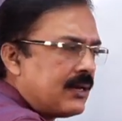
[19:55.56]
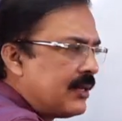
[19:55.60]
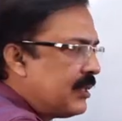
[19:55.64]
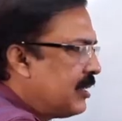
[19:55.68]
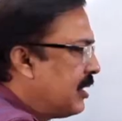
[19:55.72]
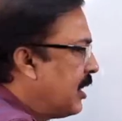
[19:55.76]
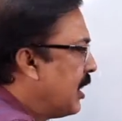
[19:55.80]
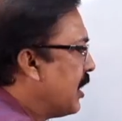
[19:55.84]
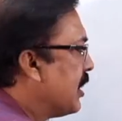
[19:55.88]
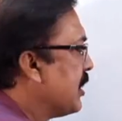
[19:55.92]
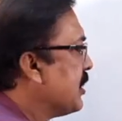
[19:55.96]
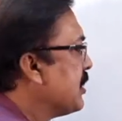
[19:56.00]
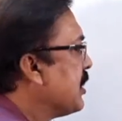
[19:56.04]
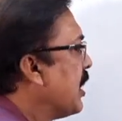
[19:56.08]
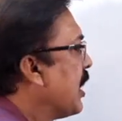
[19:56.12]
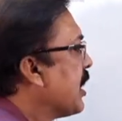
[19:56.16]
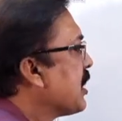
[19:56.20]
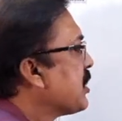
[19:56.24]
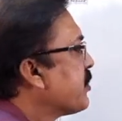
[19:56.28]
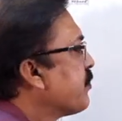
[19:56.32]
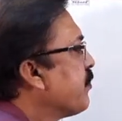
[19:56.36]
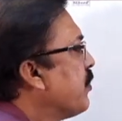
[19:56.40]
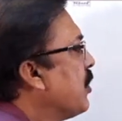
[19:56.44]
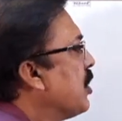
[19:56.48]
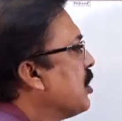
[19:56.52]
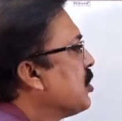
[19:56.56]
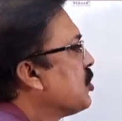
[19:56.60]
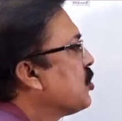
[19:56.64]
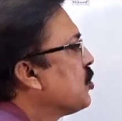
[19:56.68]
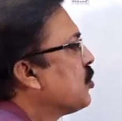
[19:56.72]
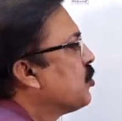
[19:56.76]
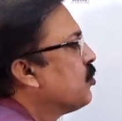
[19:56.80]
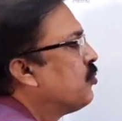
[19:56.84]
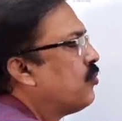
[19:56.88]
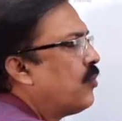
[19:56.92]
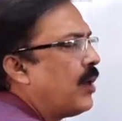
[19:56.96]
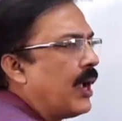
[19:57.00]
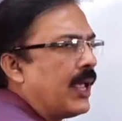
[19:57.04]
that is x plus
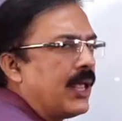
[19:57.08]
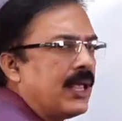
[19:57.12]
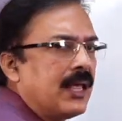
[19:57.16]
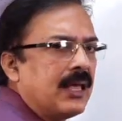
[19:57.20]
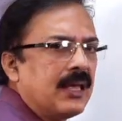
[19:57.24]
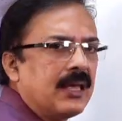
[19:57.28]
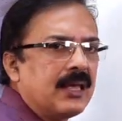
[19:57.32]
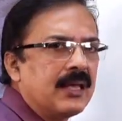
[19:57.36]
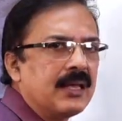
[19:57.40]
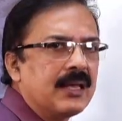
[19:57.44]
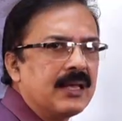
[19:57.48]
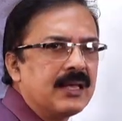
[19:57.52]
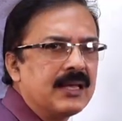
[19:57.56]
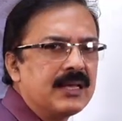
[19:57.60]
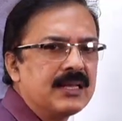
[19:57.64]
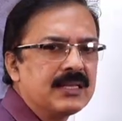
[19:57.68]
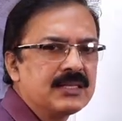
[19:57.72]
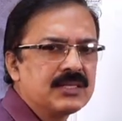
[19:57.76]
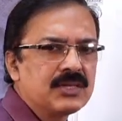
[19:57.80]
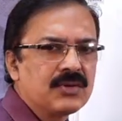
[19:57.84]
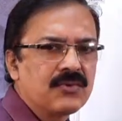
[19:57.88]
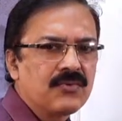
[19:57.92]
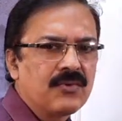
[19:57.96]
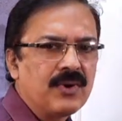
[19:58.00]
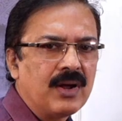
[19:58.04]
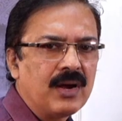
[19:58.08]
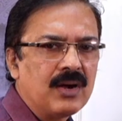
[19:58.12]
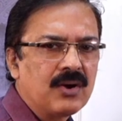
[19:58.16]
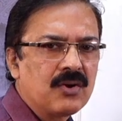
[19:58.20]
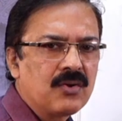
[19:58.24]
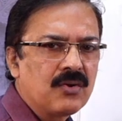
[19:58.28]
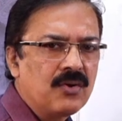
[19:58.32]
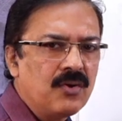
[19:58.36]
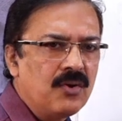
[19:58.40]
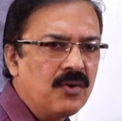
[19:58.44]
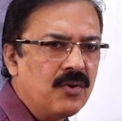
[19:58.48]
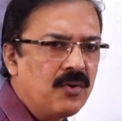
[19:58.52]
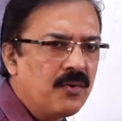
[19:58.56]
2y is equal
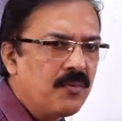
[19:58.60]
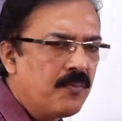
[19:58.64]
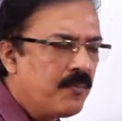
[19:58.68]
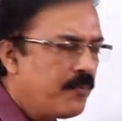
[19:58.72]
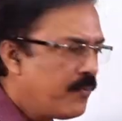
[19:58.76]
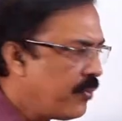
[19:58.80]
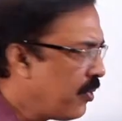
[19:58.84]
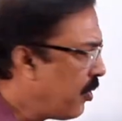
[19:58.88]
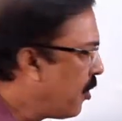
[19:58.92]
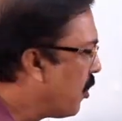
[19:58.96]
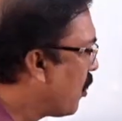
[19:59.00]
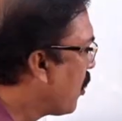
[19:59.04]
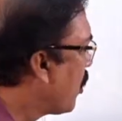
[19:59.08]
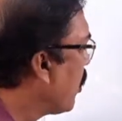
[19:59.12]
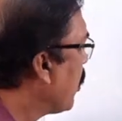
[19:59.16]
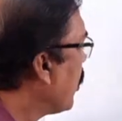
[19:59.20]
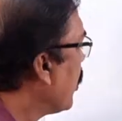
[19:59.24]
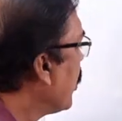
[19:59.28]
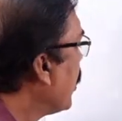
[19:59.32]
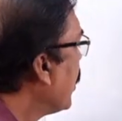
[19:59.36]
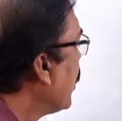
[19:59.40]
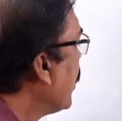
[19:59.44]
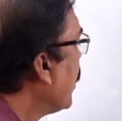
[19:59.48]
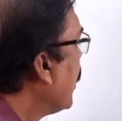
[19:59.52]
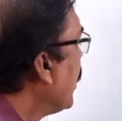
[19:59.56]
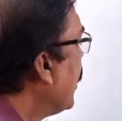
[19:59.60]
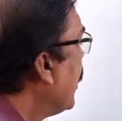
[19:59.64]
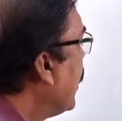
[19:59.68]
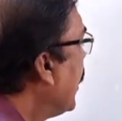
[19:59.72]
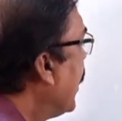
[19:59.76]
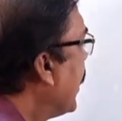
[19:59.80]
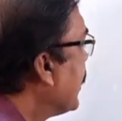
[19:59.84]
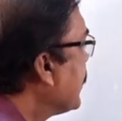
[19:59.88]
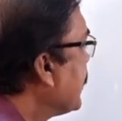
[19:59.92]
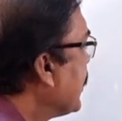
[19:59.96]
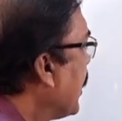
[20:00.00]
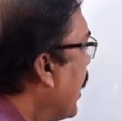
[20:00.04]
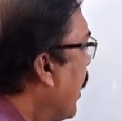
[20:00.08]
to 4.
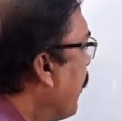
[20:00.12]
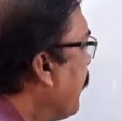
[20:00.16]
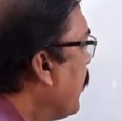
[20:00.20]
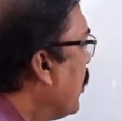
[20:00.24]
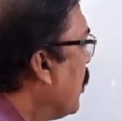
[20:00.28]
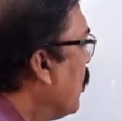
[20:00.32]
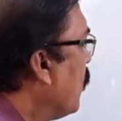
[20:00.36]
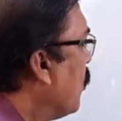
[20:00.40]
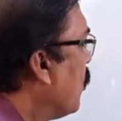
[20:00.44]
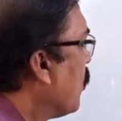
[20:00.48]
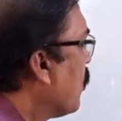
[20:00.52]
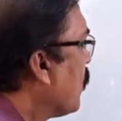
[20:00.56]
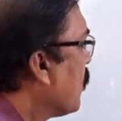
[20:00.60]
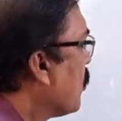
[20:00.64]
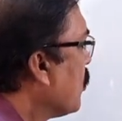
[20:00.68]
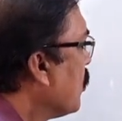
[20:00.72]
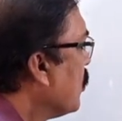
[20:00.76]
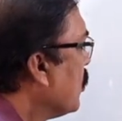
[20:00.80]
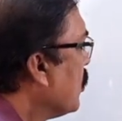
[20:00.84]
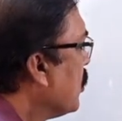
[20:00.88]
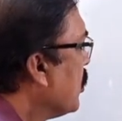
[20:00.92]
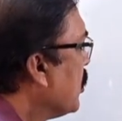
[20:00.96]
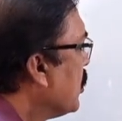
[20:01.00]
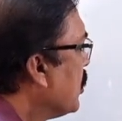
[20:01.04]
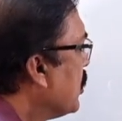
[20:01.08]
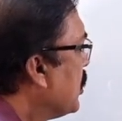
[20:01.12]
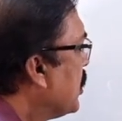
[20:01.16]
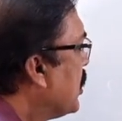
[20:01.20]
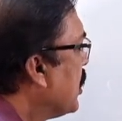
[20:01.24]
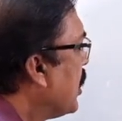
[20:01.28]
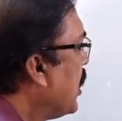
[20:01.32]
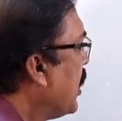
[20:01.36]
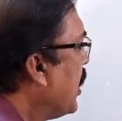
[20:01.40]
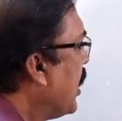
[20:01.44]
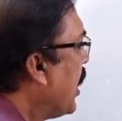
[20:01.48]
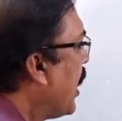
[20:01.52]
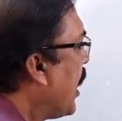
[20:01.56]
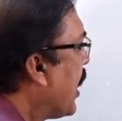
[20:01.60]
Let's have a look.
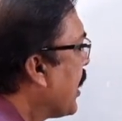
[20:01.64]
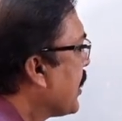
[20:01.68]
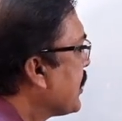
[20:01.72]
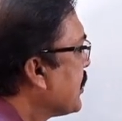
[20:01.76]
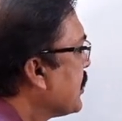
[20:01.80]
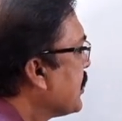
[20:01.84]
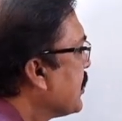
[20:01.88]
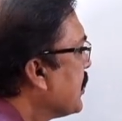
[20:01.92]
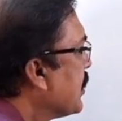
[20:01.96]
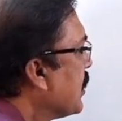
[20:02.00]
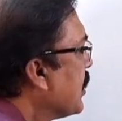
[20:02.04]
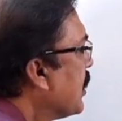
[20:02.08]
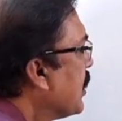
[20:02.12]
3x